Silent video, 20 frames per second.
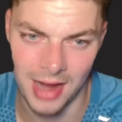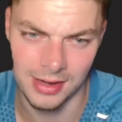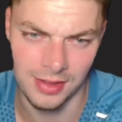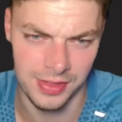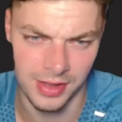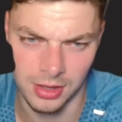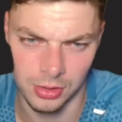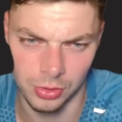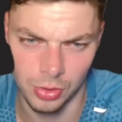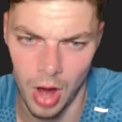I
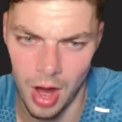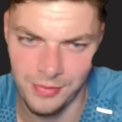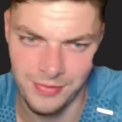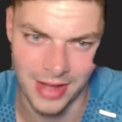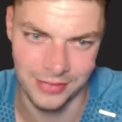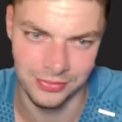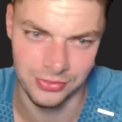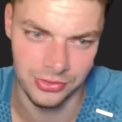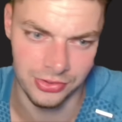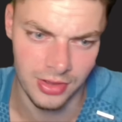think a lot of
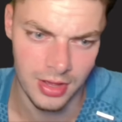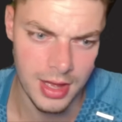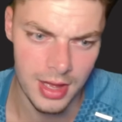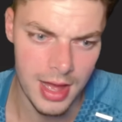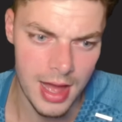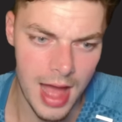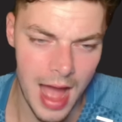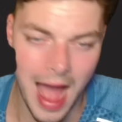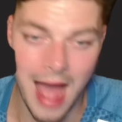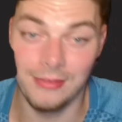fans
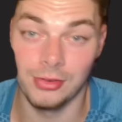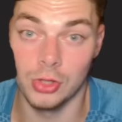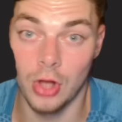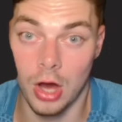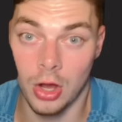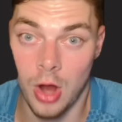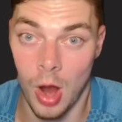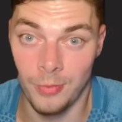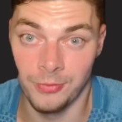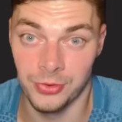have a lot of
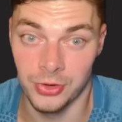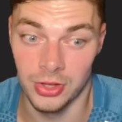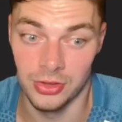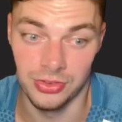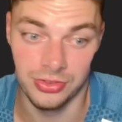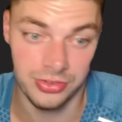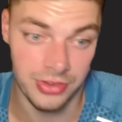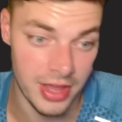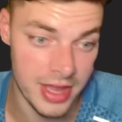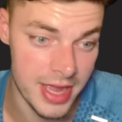
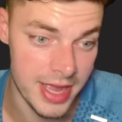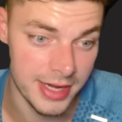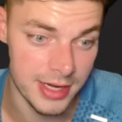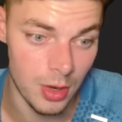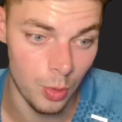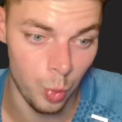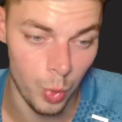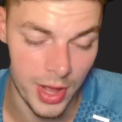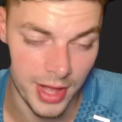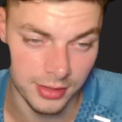confidence in
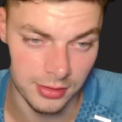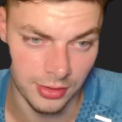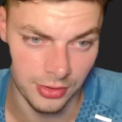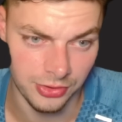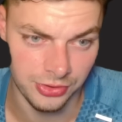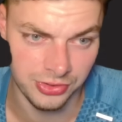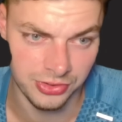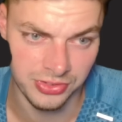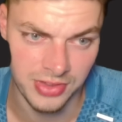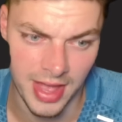Will
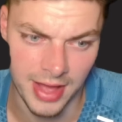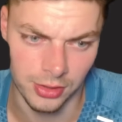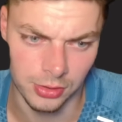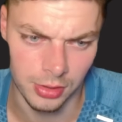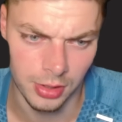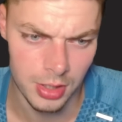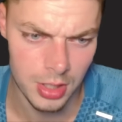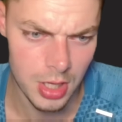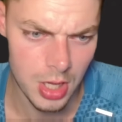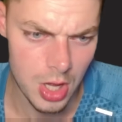Still.
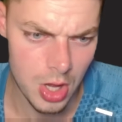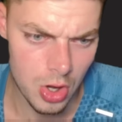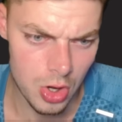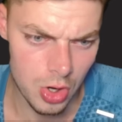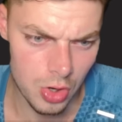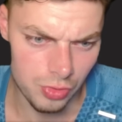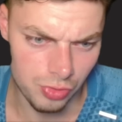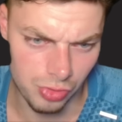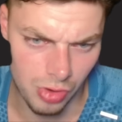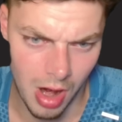
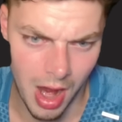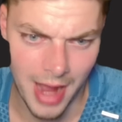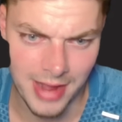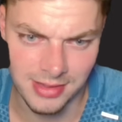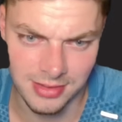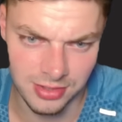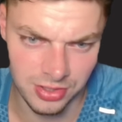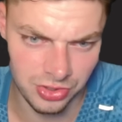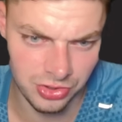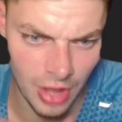Right,
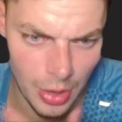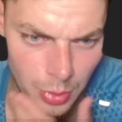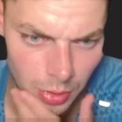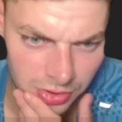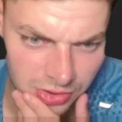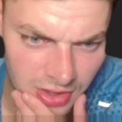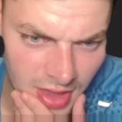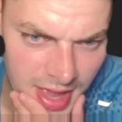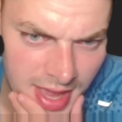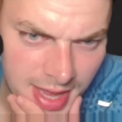Stoke
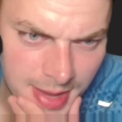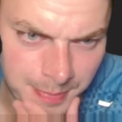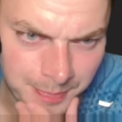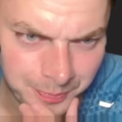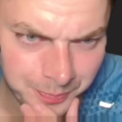City.